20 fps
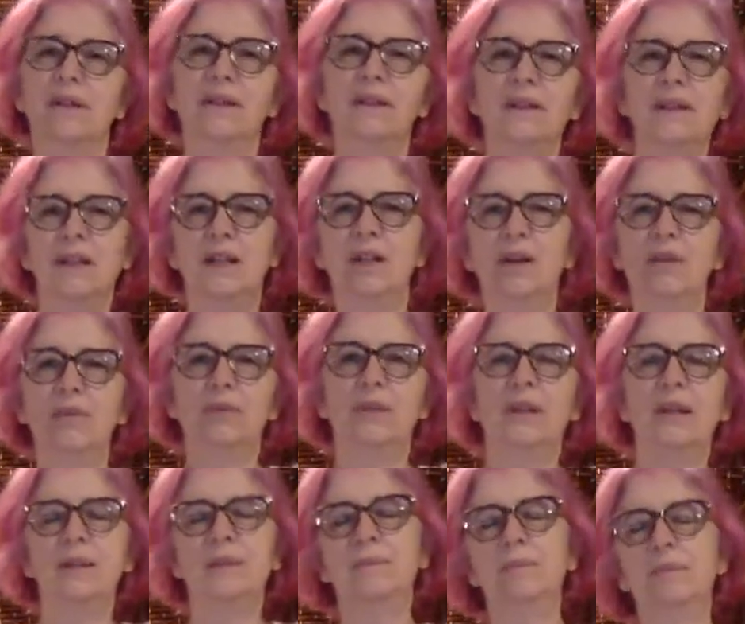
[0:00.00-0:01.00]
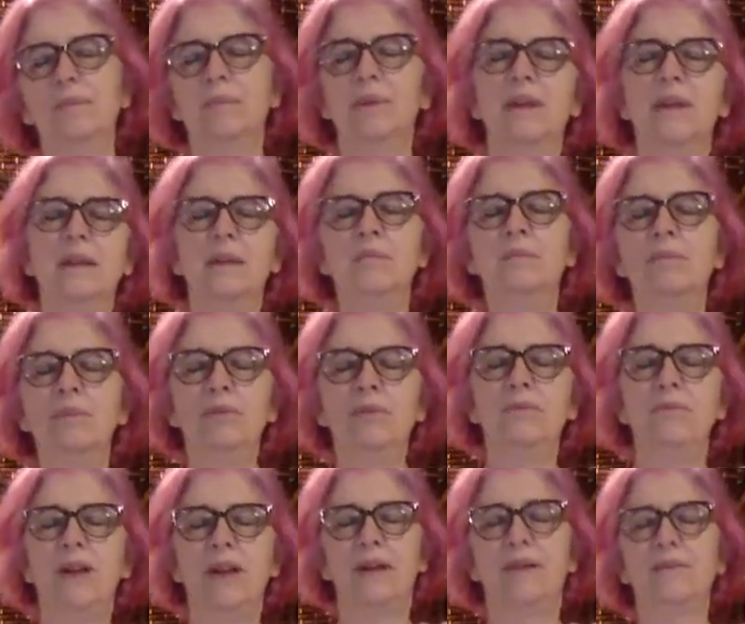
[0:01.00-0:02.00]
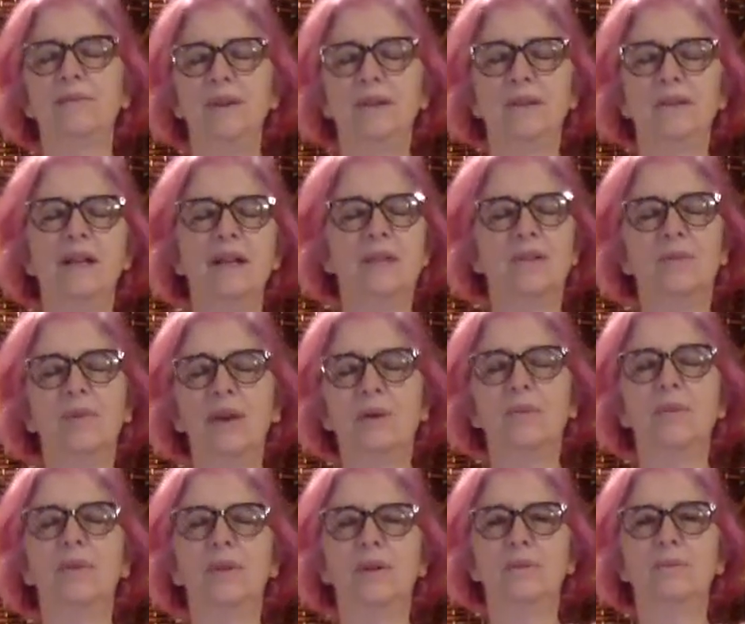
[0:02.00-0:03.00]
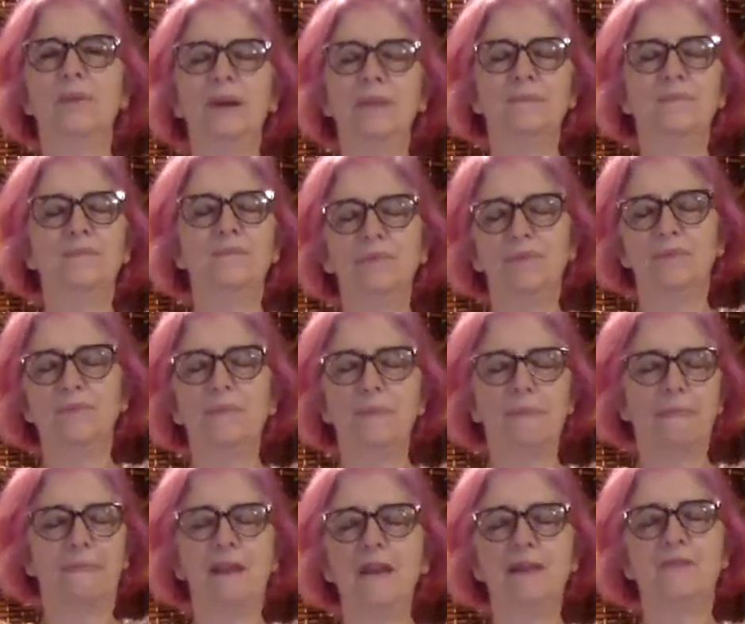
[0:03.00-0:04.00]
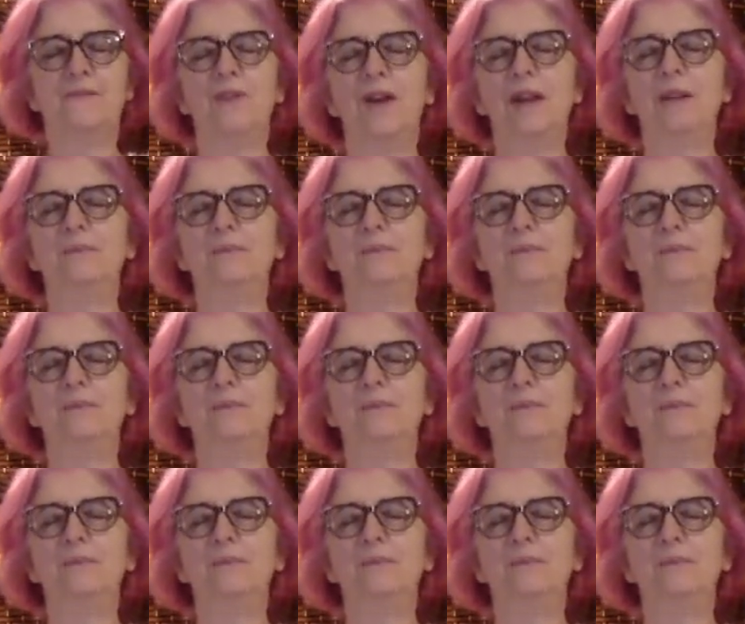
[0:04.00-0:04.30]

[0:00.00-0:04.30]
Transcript: Get them moving. It's not the right word, but it's fine.